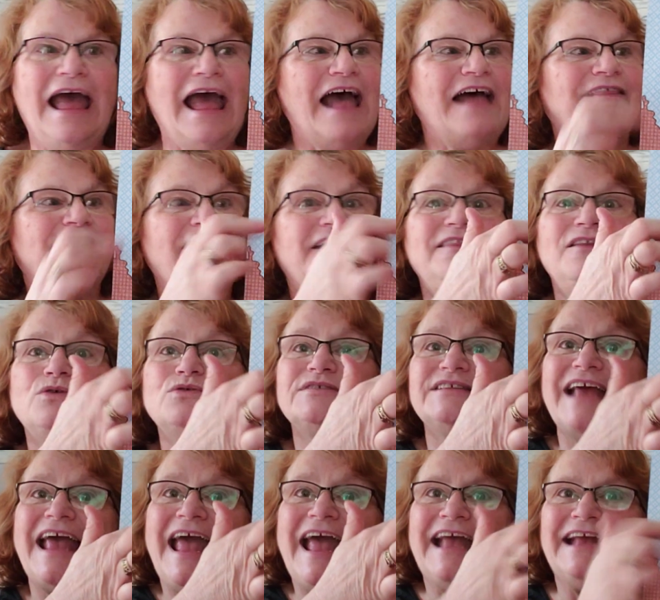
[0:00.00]
And then
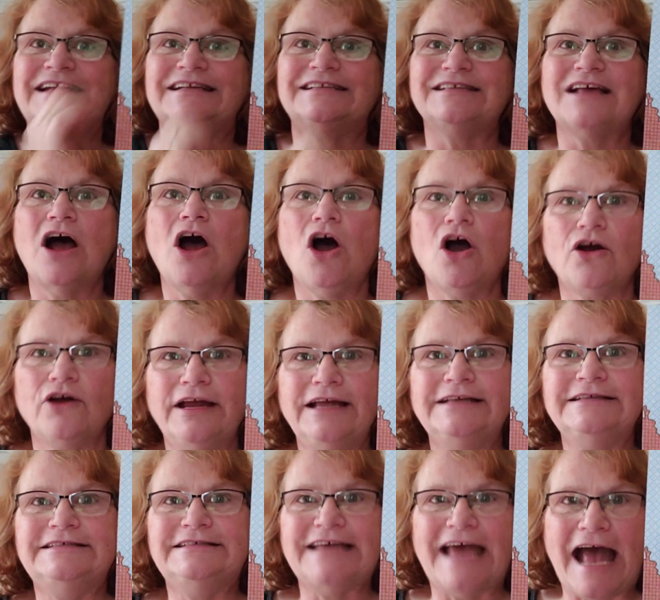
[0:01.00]
those eggs are
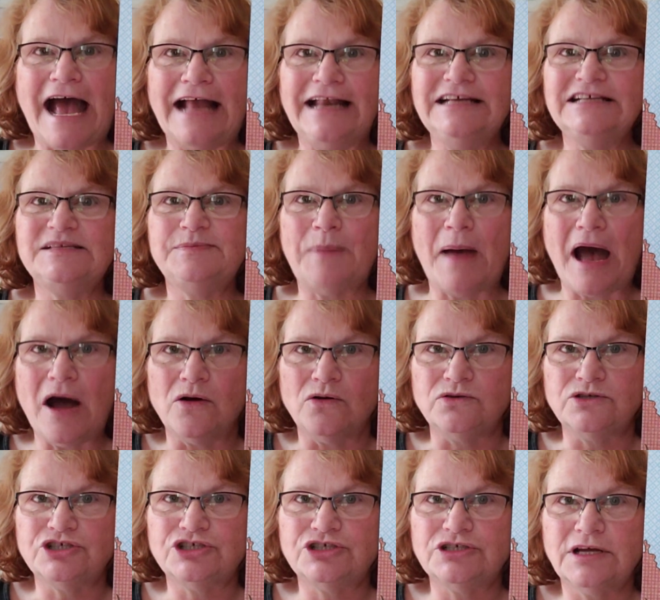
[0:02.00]
in daddy's
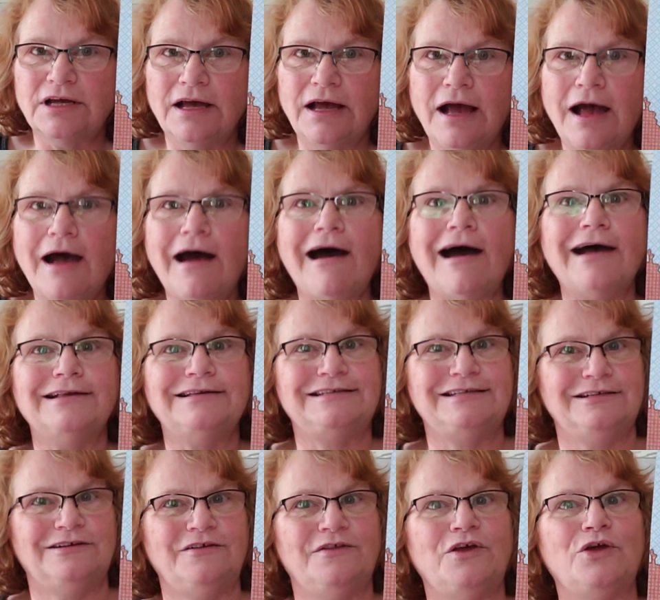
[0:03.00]
pouch
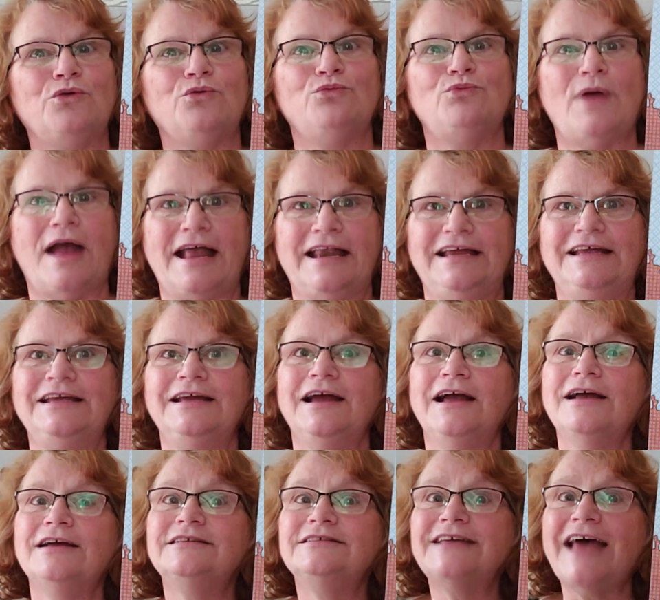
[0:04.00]
until they're ready
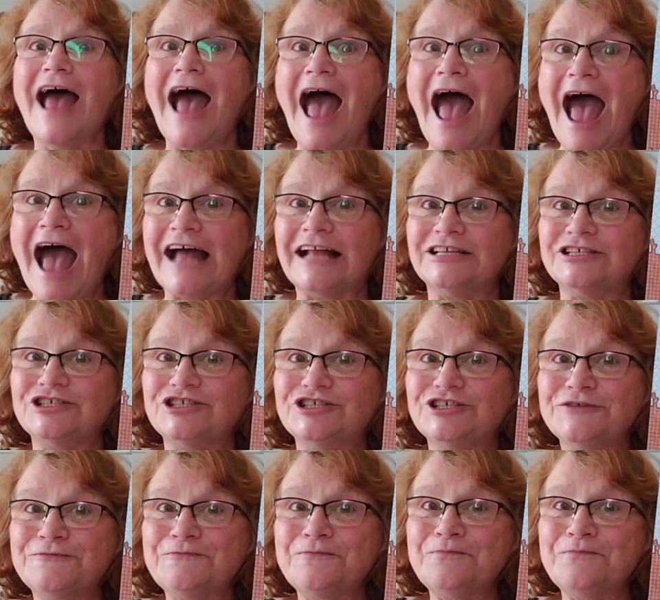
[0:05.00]
to hatch.